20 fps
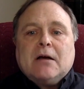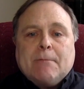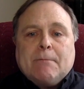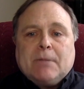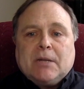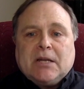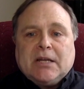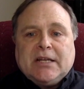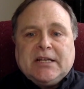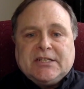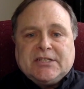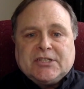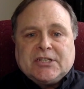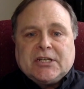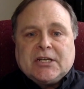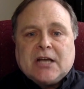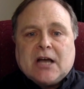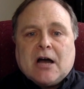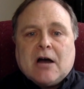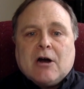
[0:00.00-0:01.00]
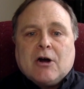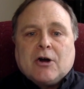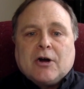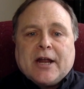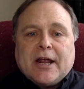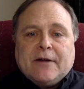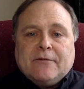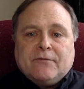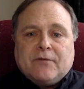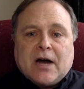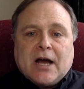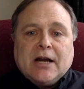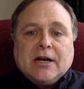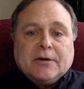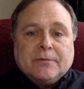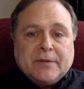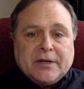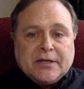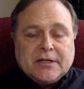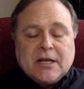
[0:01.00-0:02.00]
policing our
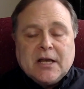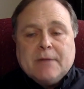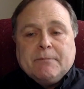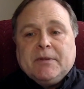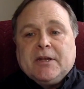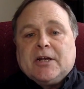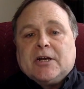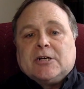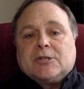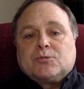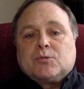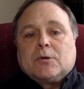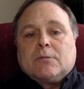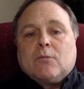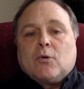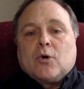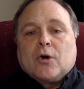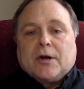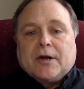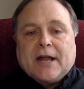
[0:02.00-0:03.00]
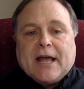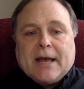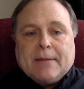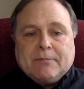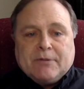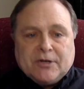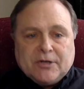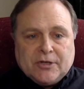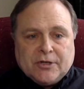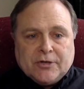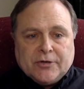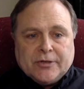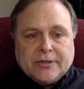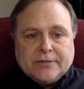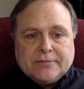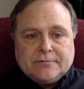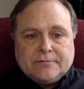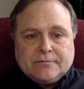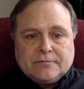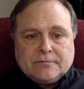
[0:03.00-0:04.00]
environment because we're more adapted to
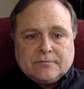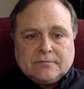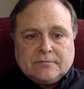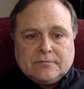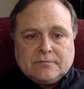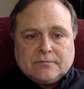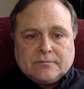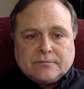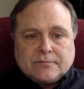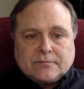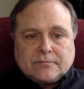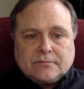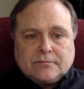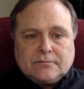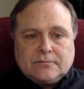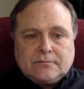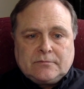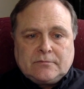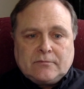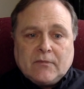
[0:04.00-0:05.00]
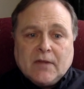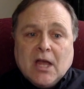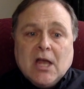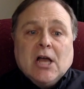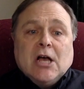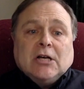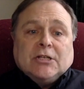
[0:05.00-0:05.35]
it.